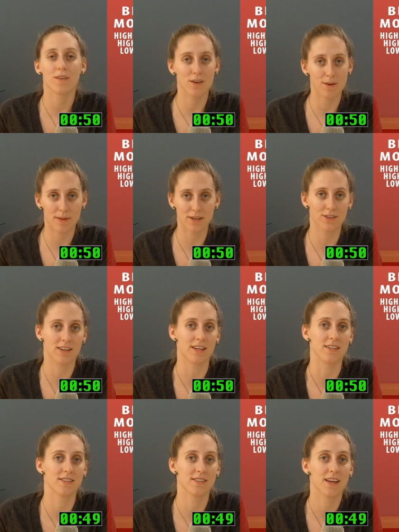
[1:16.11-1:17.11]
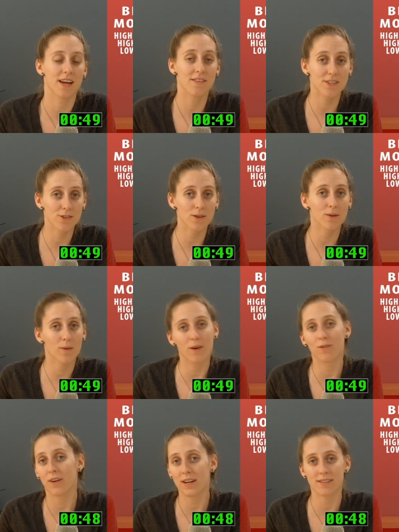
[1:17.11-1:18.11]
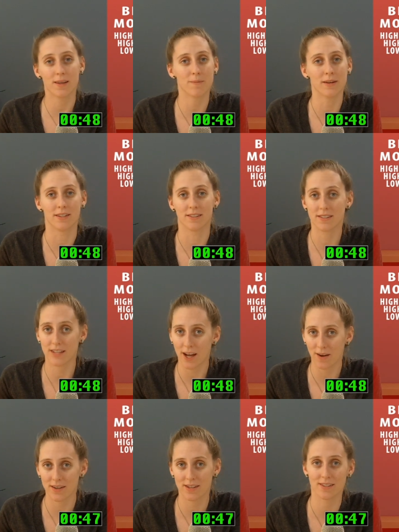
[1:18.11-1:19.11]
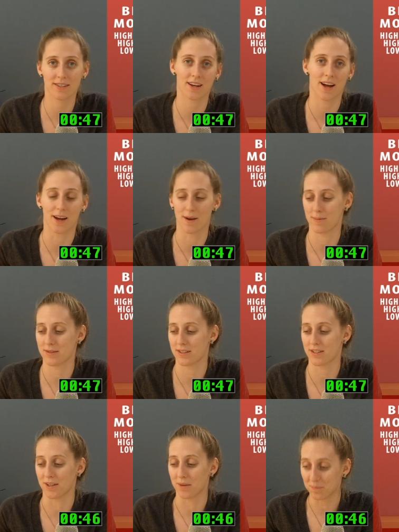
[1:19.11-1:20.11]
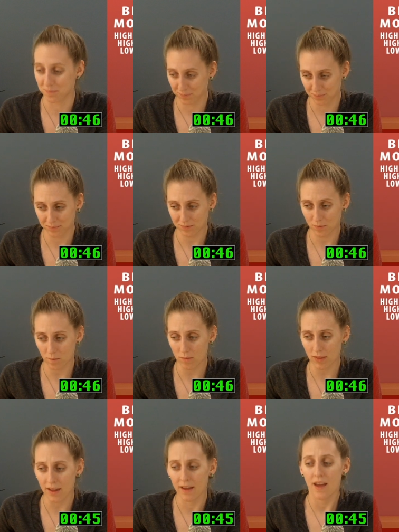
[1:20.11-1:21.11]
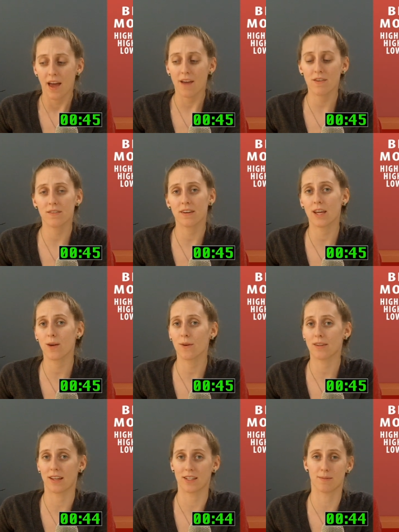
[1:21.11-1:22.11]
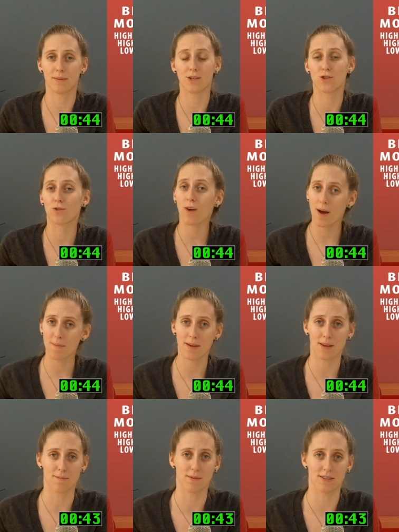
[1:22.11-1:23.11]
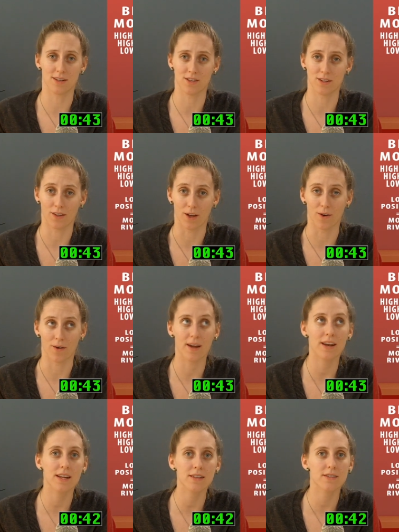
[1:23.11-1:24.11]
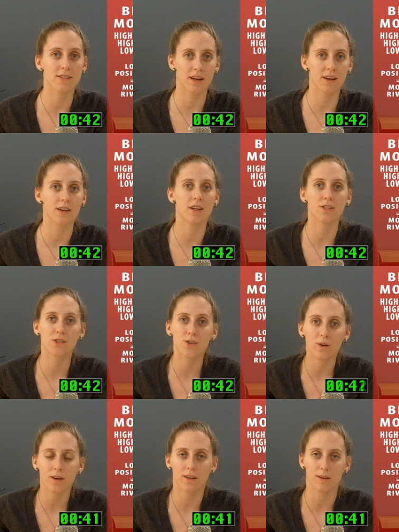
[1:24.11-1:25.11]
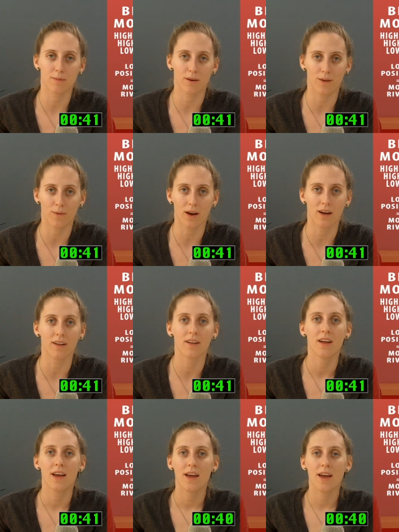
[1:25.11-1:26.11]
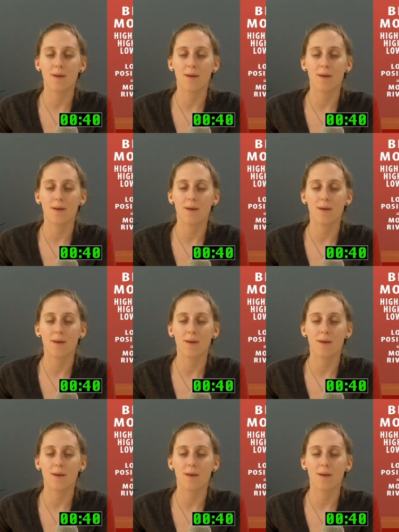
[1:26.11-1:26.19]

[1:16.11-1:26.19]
whatever your metric is. If it's doing well, raise that bid, see how it does in a higher position. If you have a keyword that's been dropping in position though, and it is done historically pretty well,